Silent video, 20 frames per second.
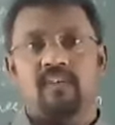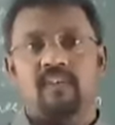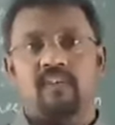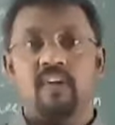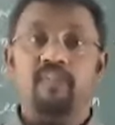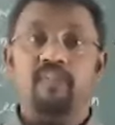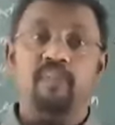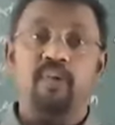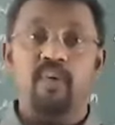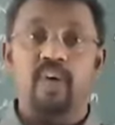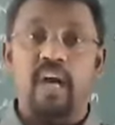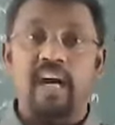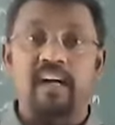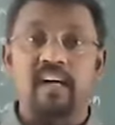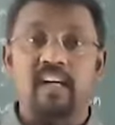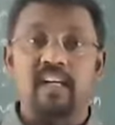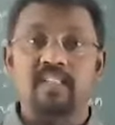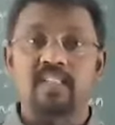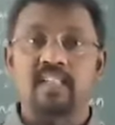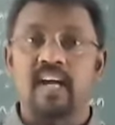if you will
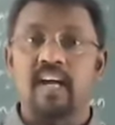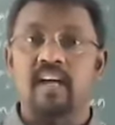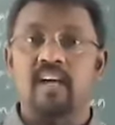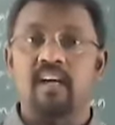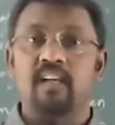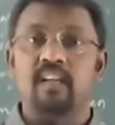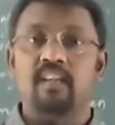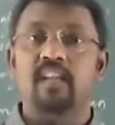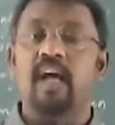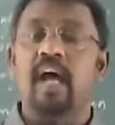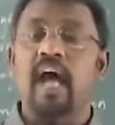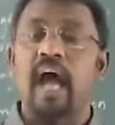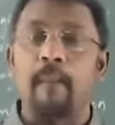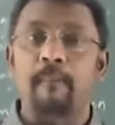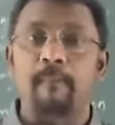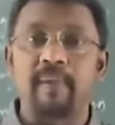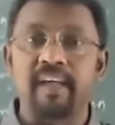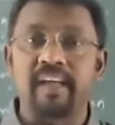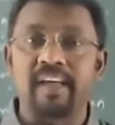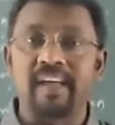understand the
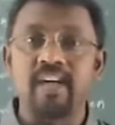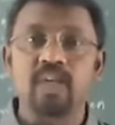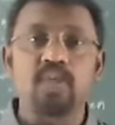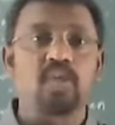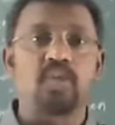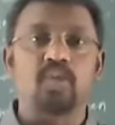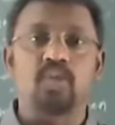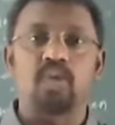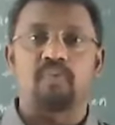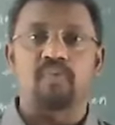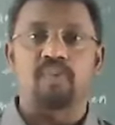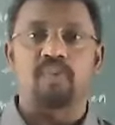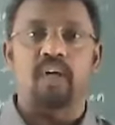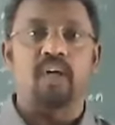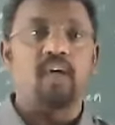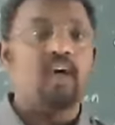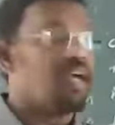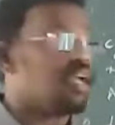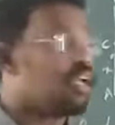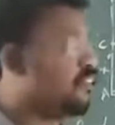applications of
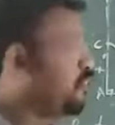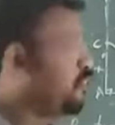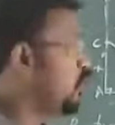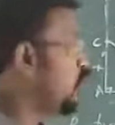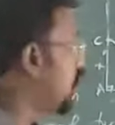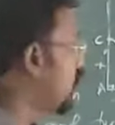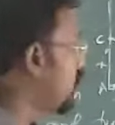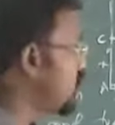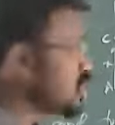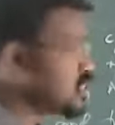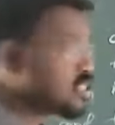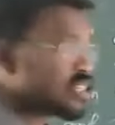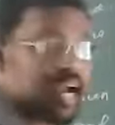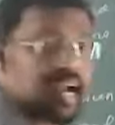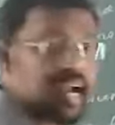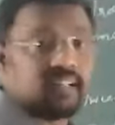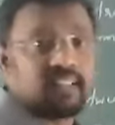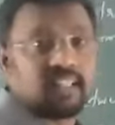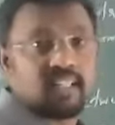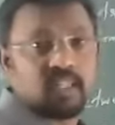trigonometry. If you
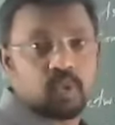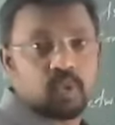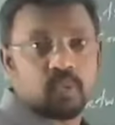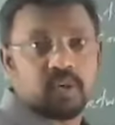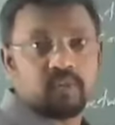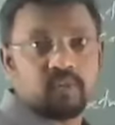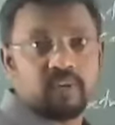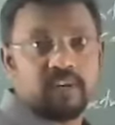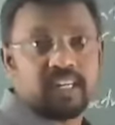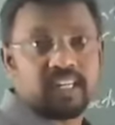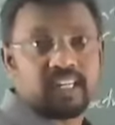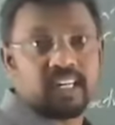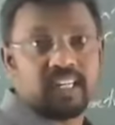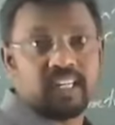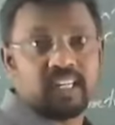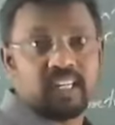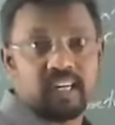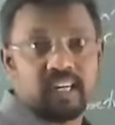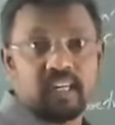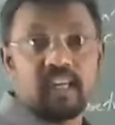understand this one very
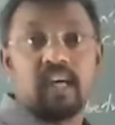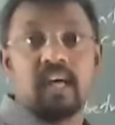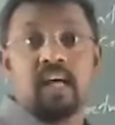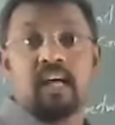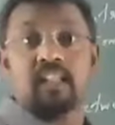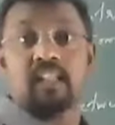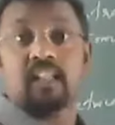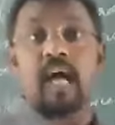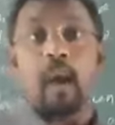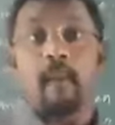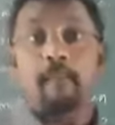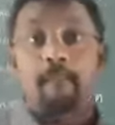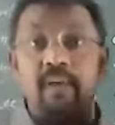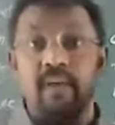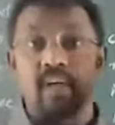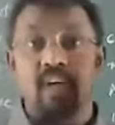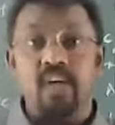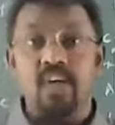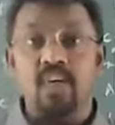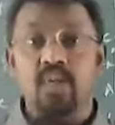clearly, the
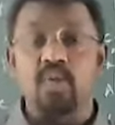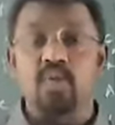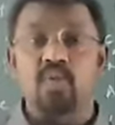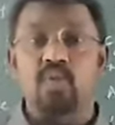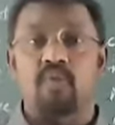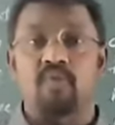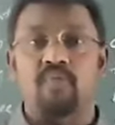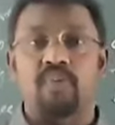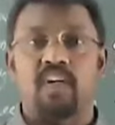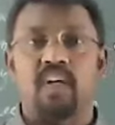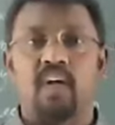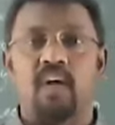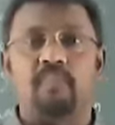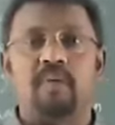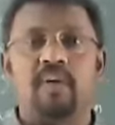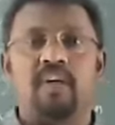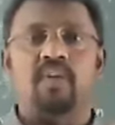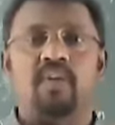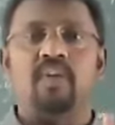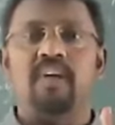applications of
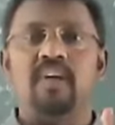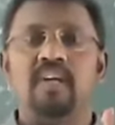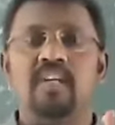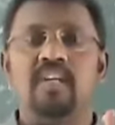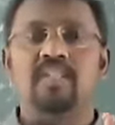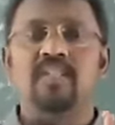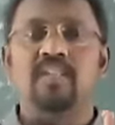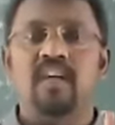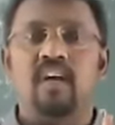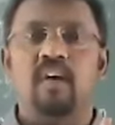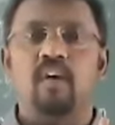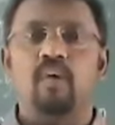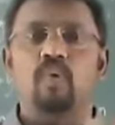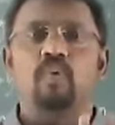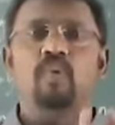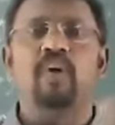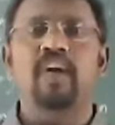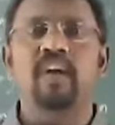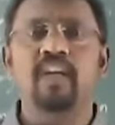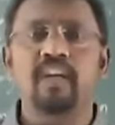trigonometry is
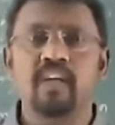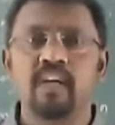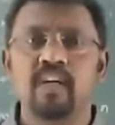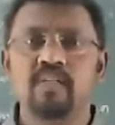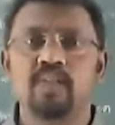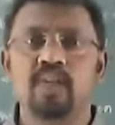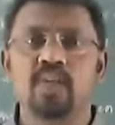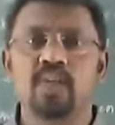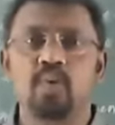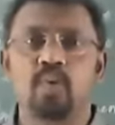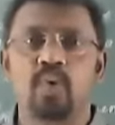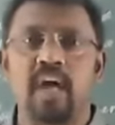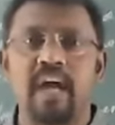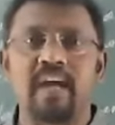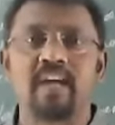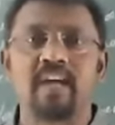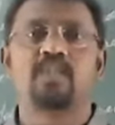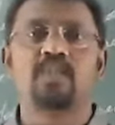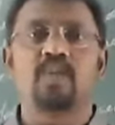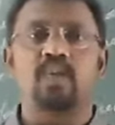very easy to
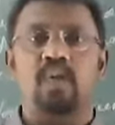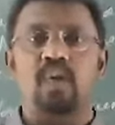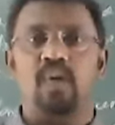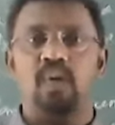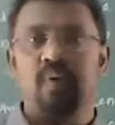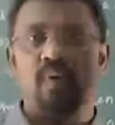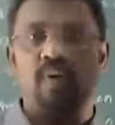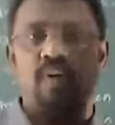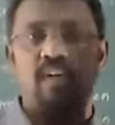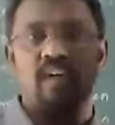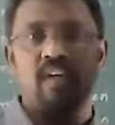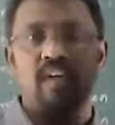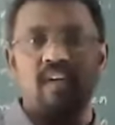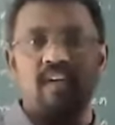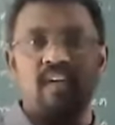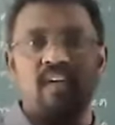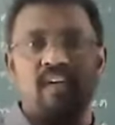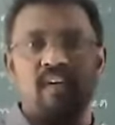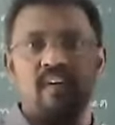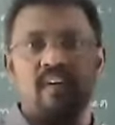execute
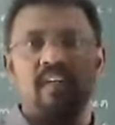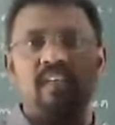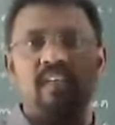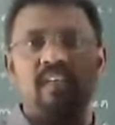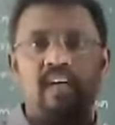in